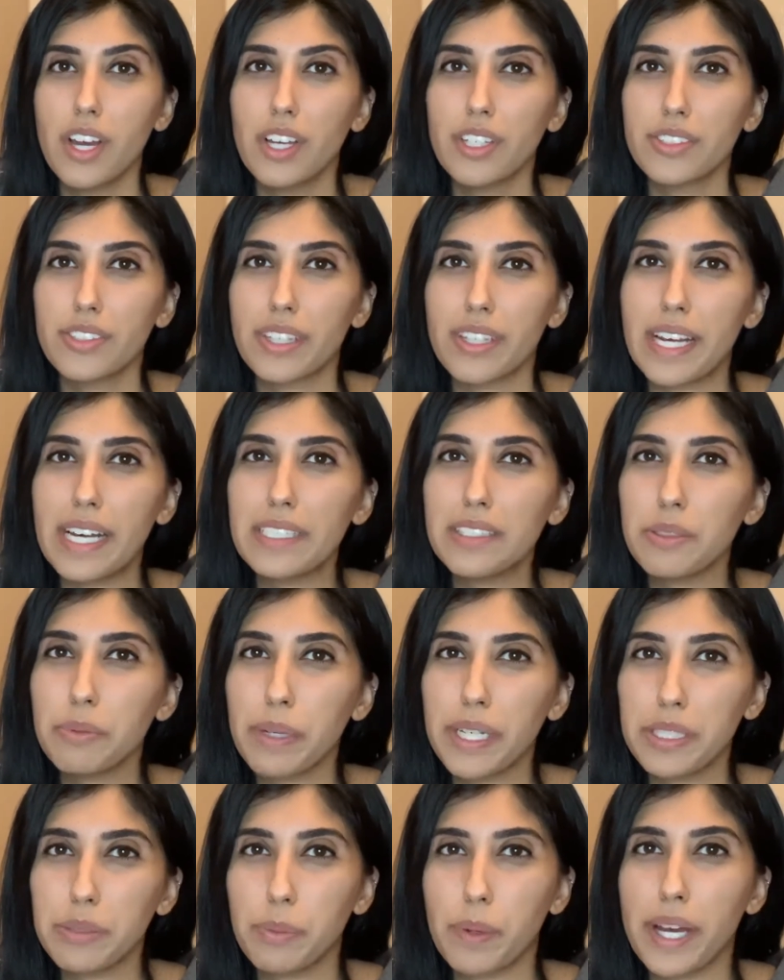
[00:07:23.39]
So that's the way
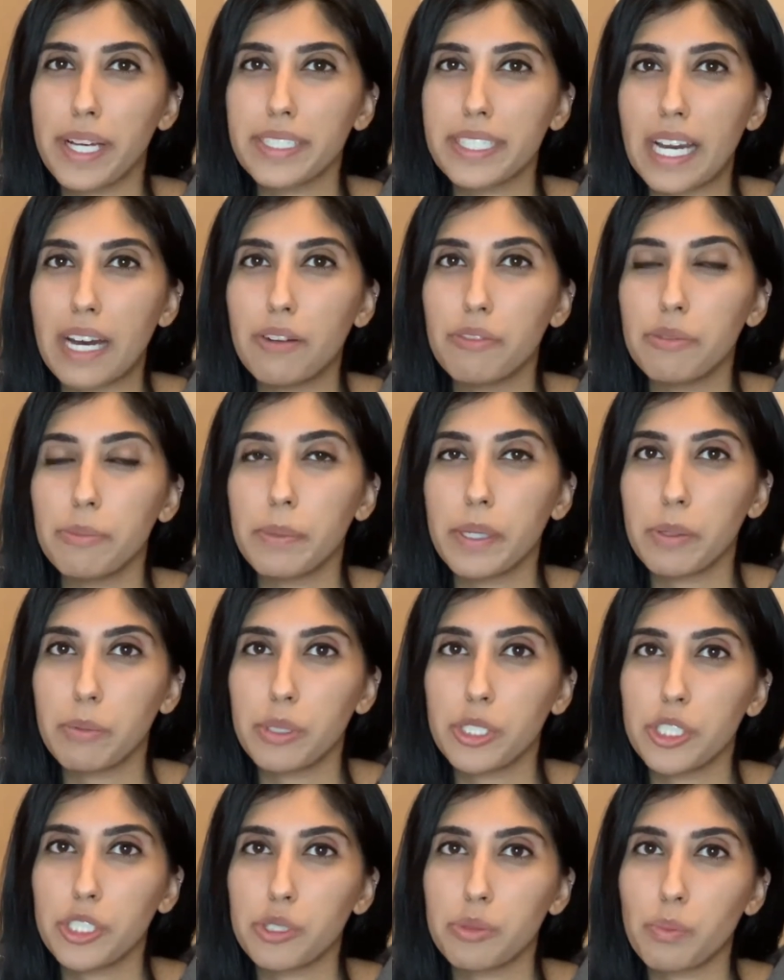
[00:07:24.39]
it's worked out for me,
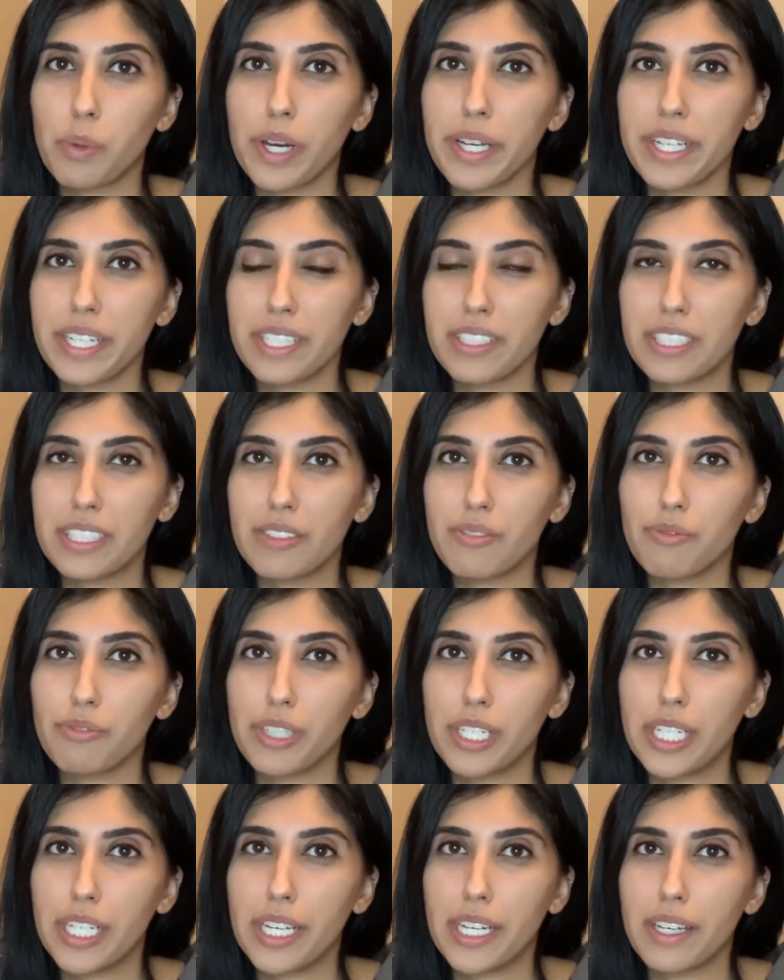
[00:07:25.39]
which is why it isn't
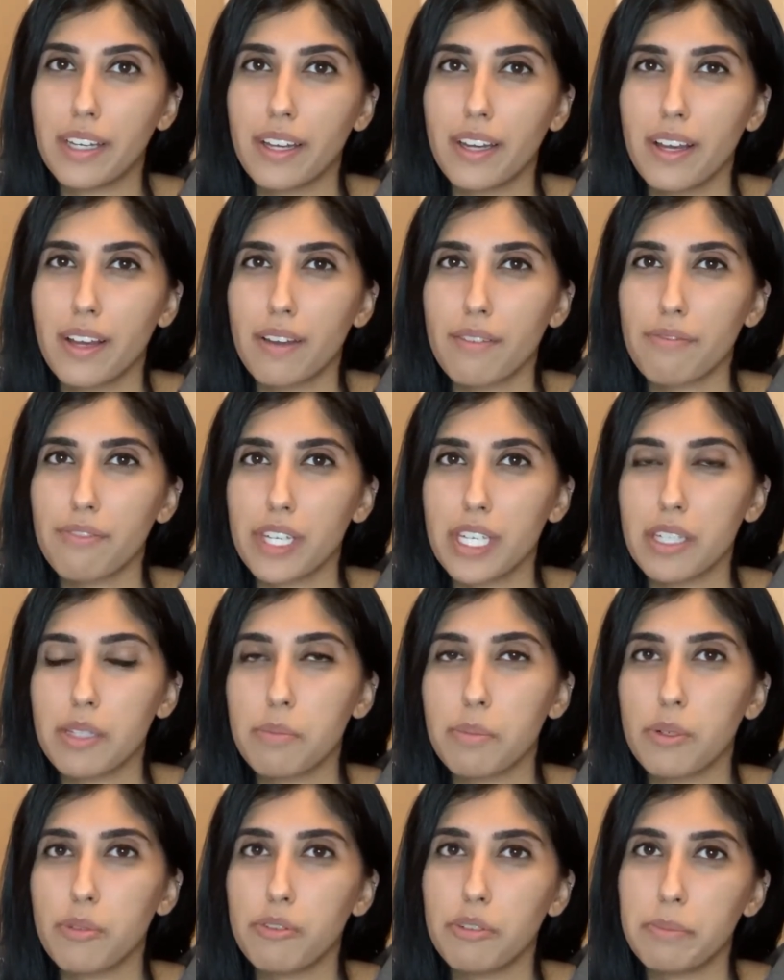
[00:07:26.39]
really
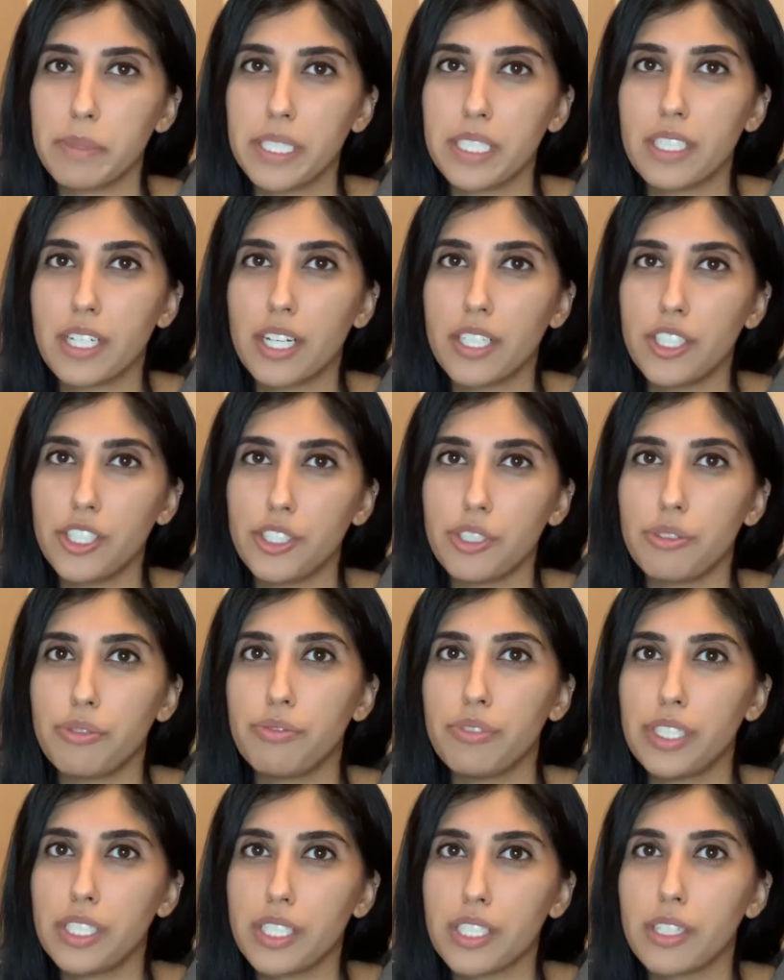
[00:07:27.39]
feasible for me to kind of do
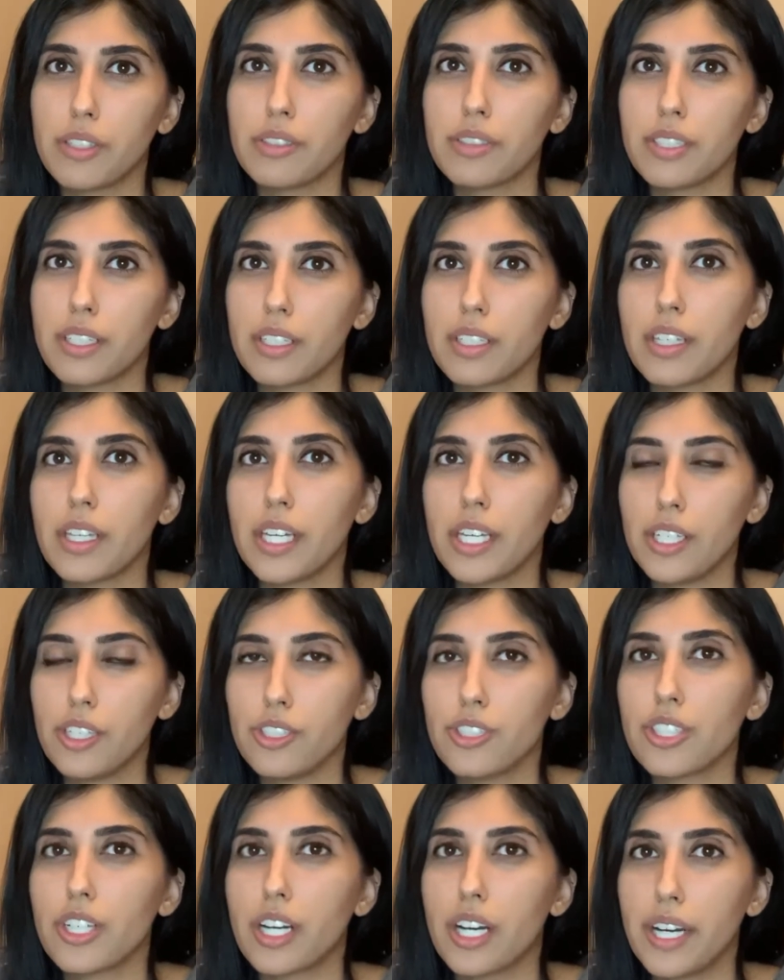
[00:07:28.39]
videos on
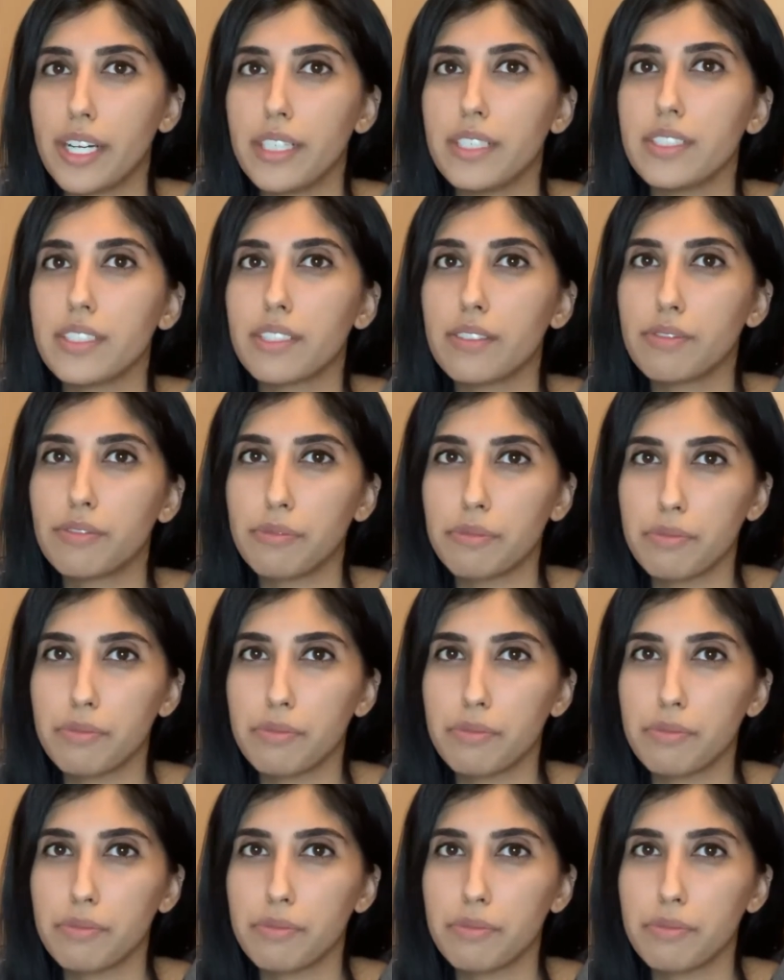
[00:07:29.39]
each kind of